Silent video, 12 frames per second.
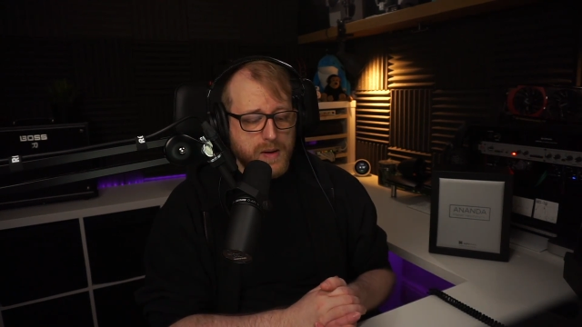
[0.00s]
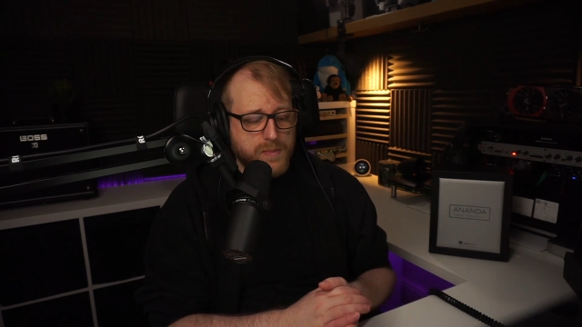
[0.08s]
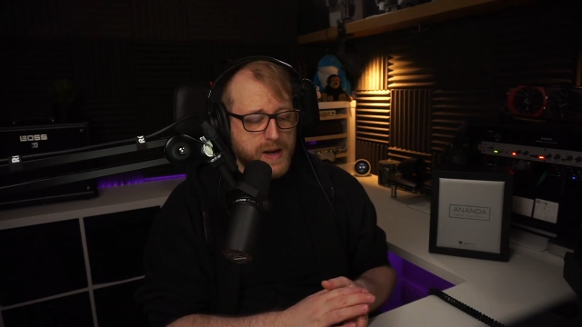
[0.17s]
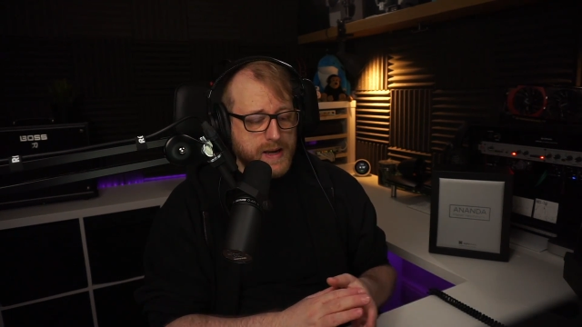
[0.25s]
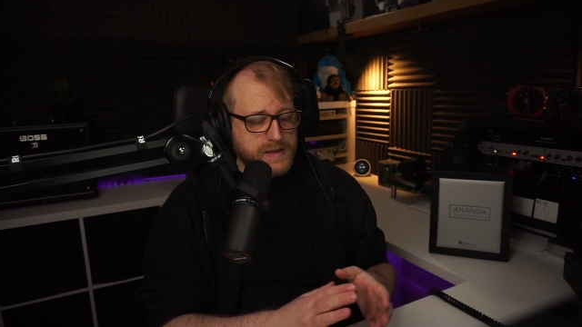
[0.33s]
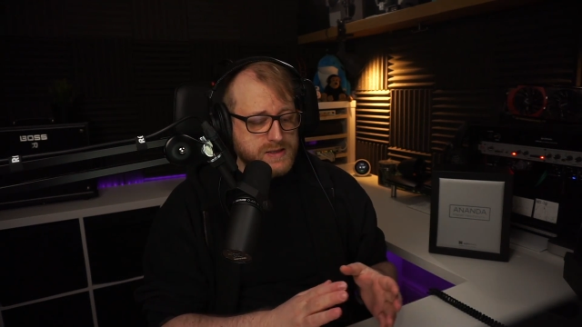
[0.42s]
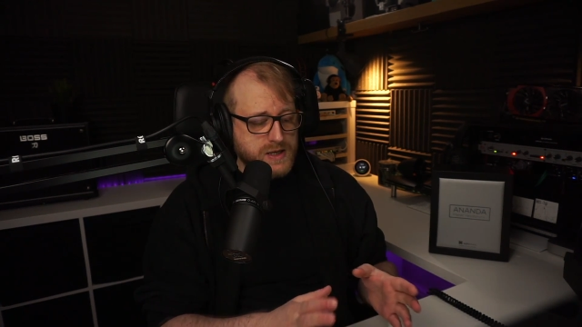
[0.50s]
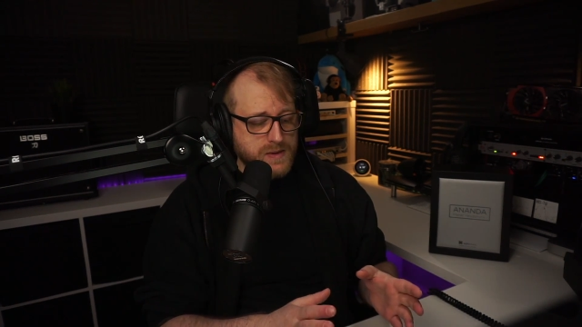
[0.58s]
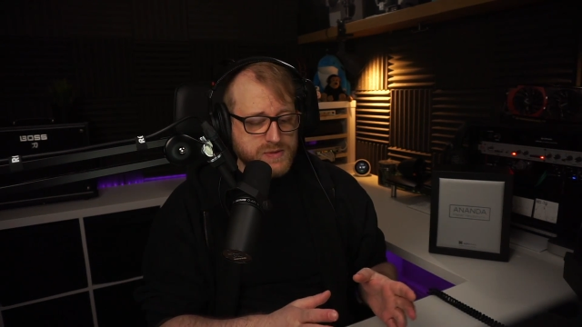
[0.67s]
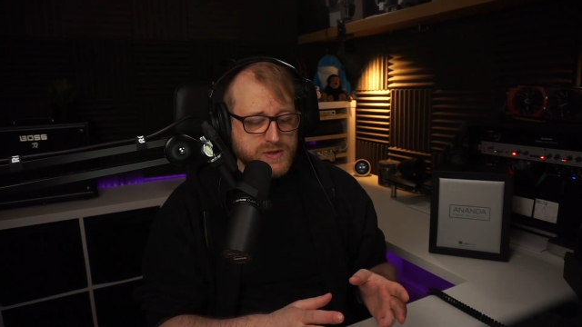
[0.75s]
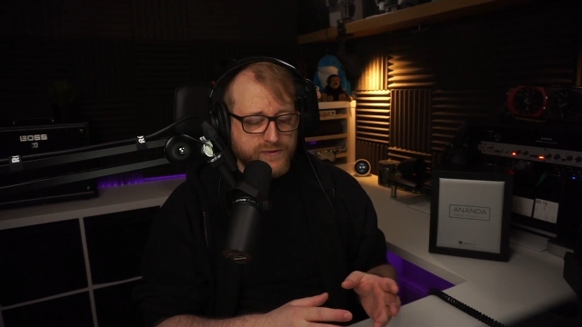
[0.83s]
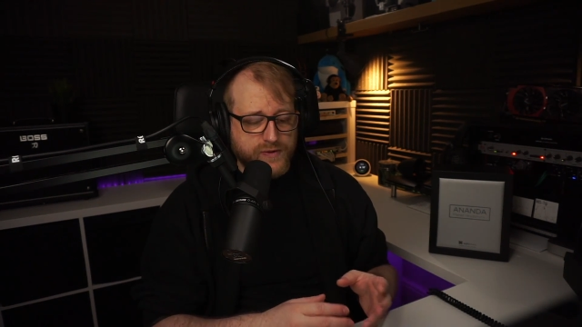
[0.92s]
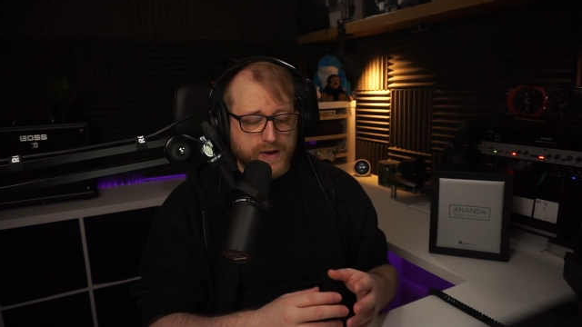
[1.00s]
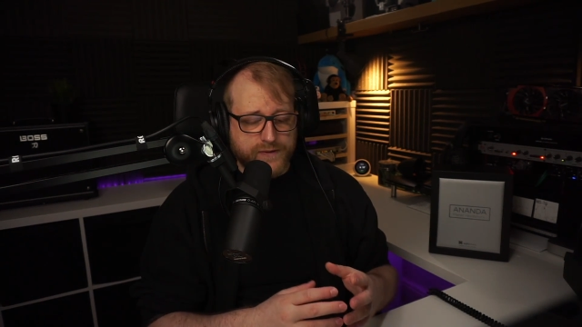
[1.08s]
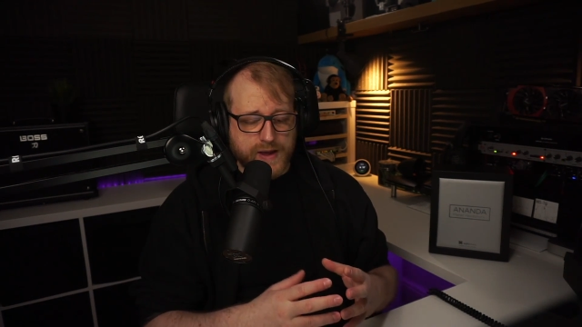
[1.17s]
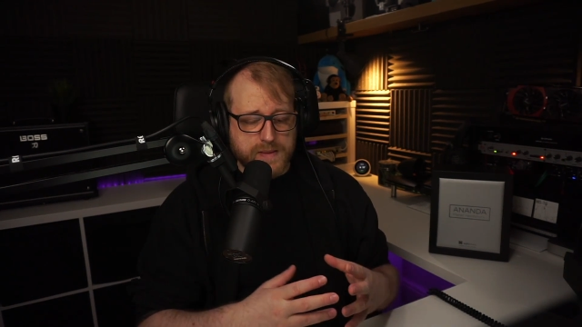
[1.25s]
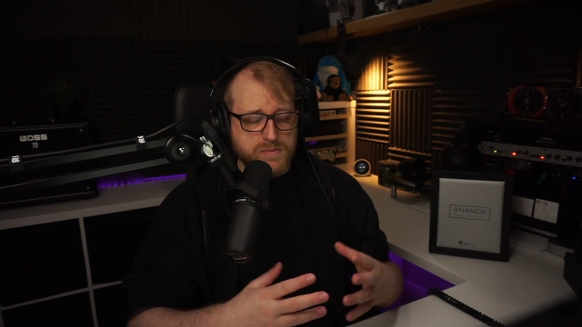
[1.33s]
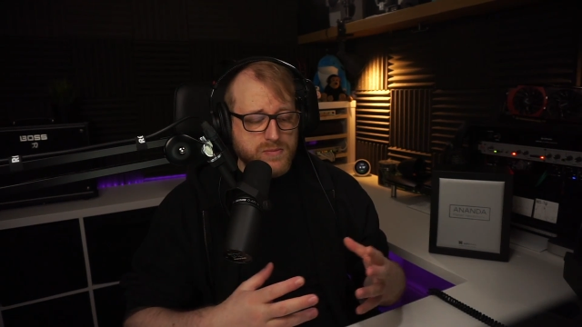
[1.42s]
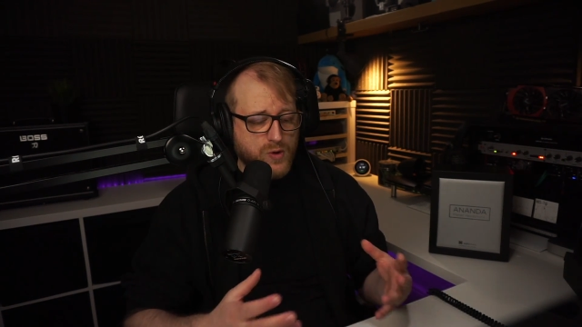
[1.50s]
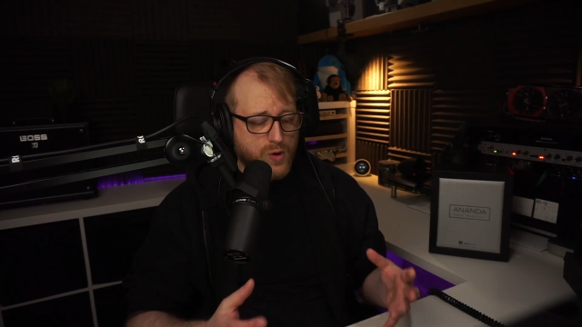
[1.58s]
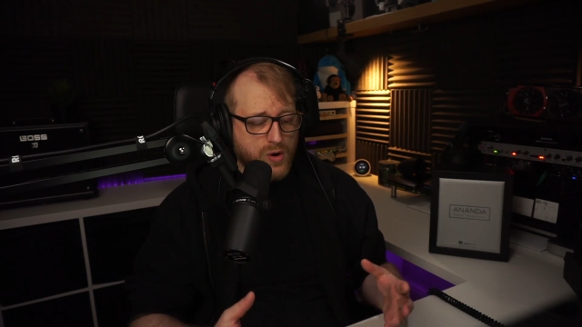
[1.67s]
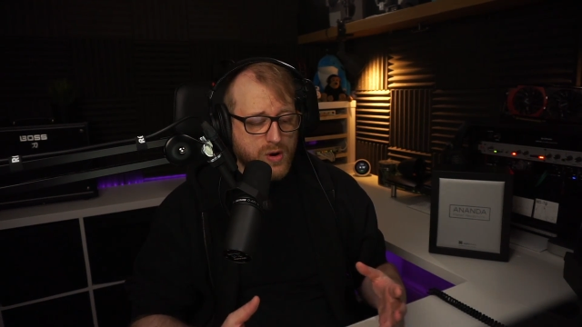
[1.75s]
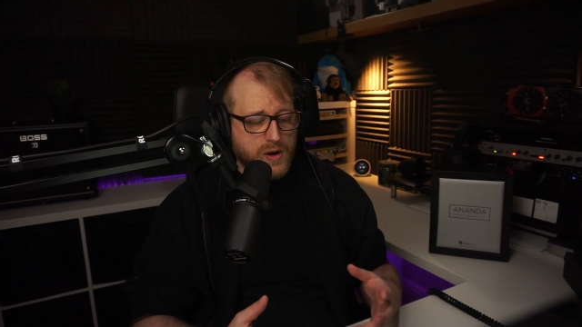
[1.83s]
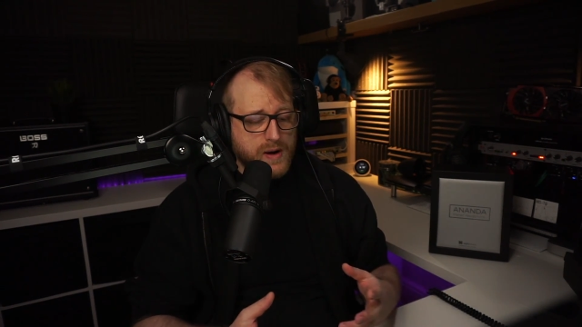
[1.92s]
But in terms of a
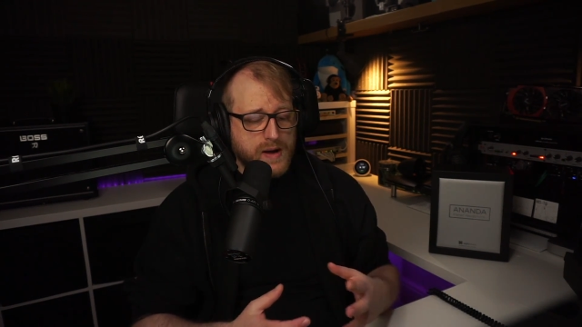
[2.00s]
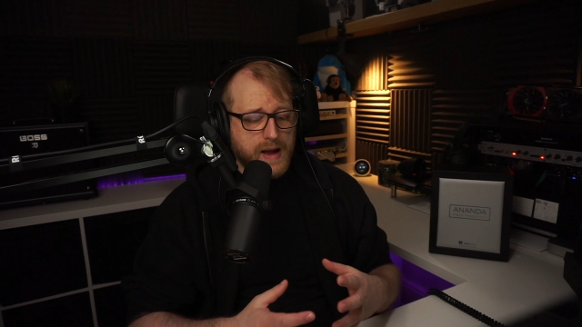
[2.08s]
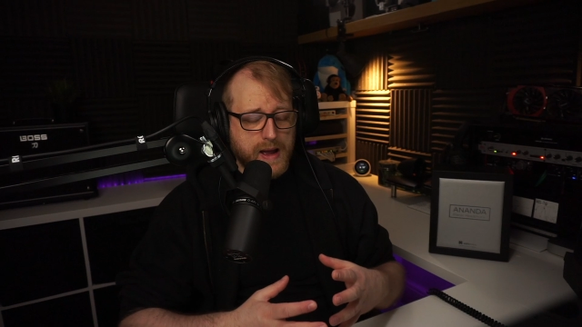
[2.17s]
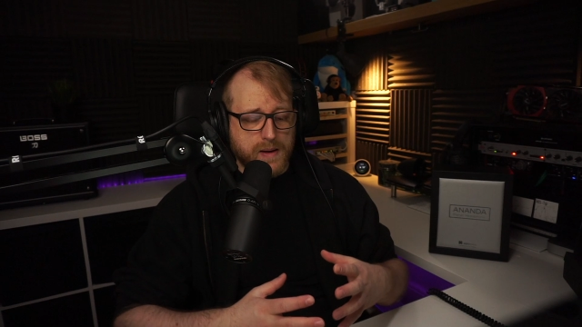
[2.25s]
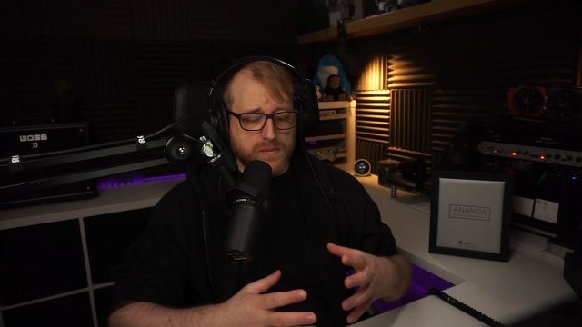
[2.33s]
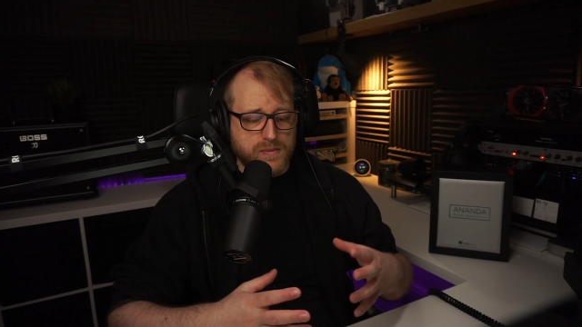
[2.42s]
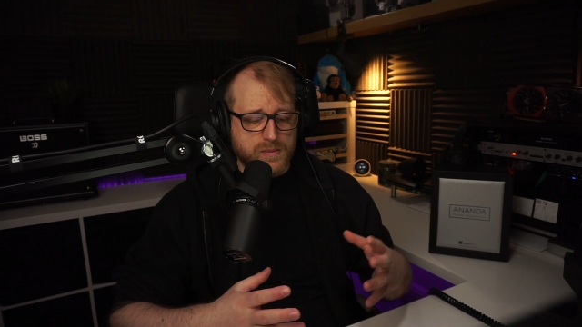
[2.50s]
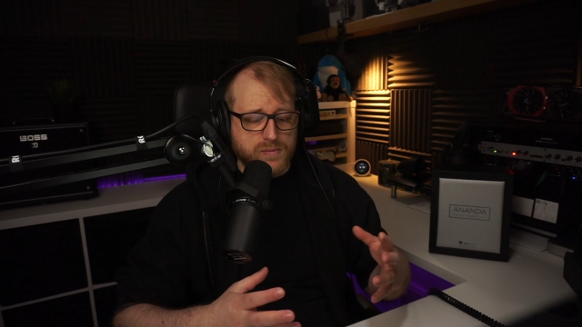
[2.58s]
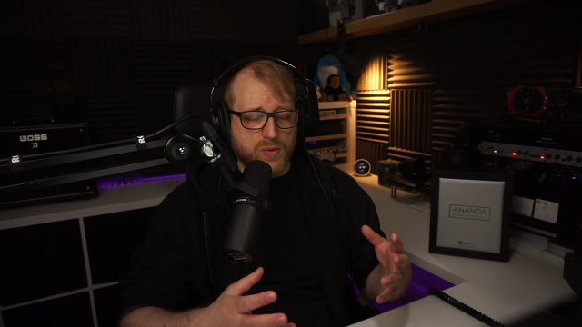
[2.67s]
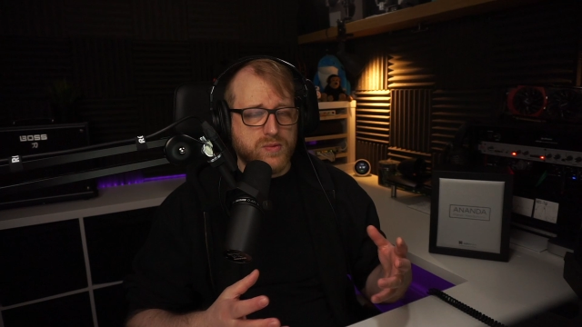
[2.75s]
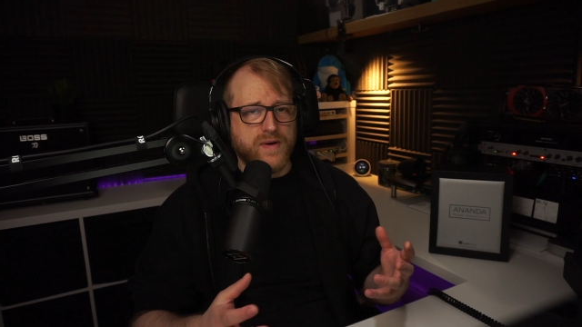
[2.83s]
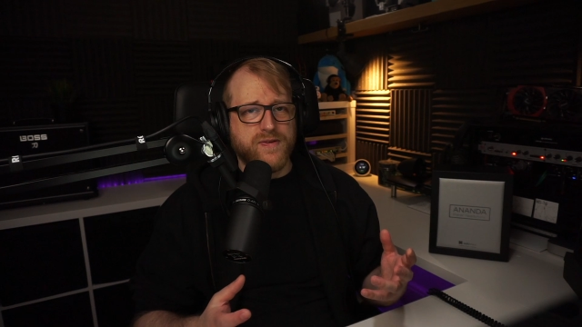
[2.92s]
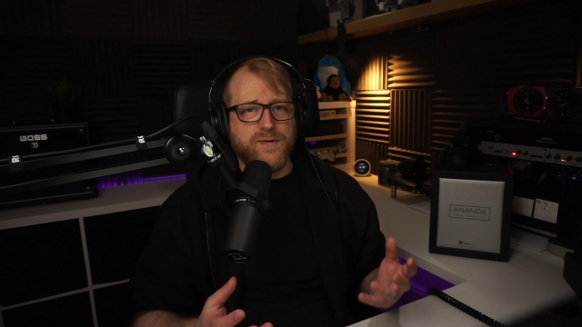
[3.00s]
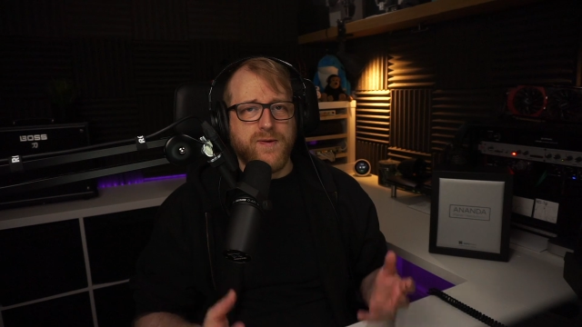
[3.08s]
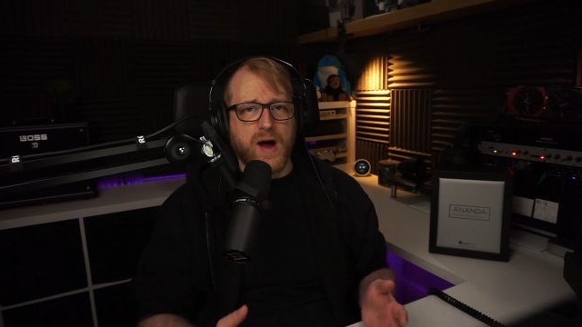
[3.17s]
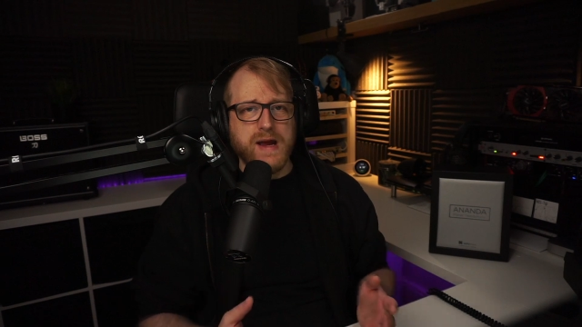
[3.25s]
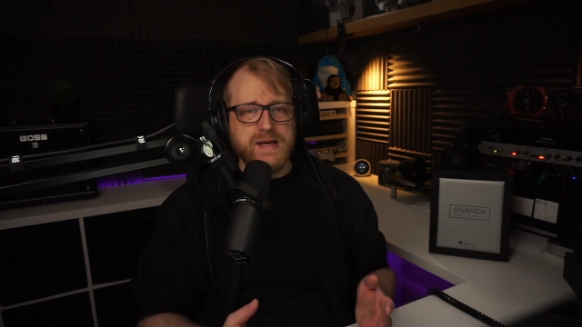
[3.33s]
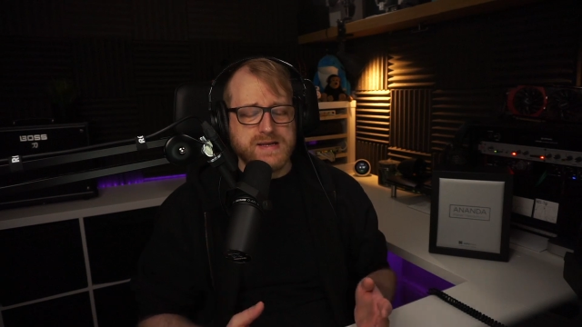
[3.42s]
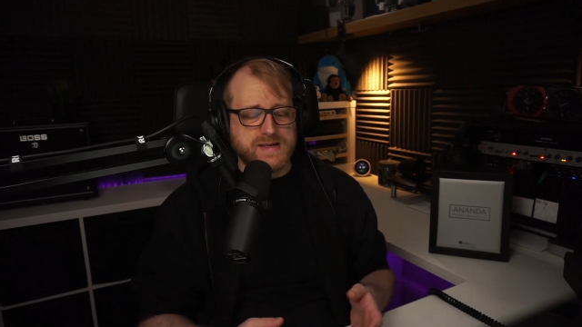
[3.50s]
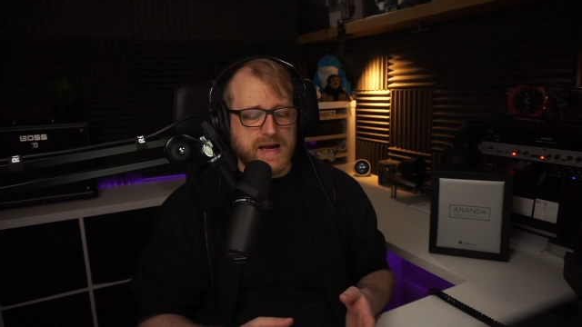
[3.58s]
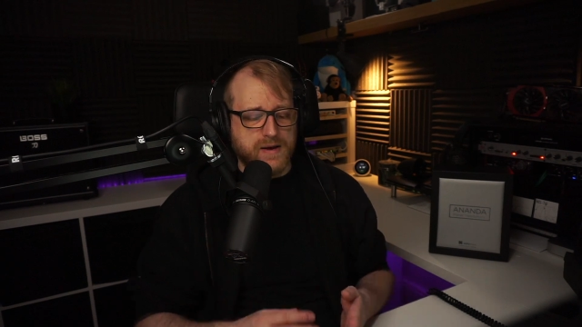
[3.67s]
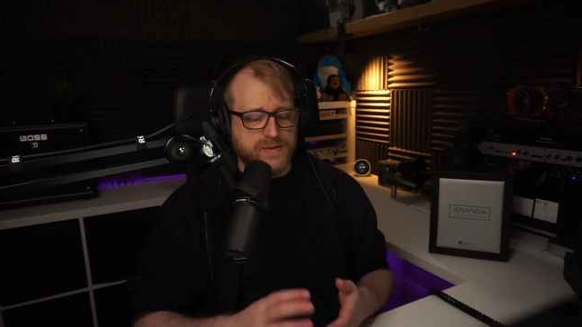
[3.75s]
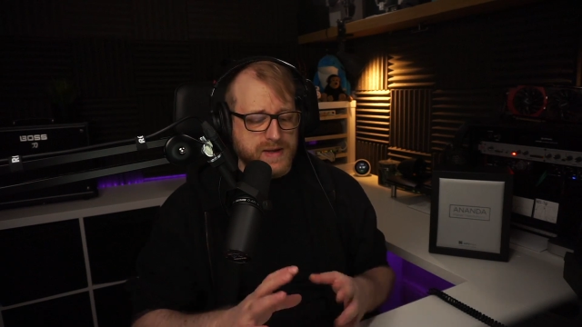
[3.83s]
more refined sound,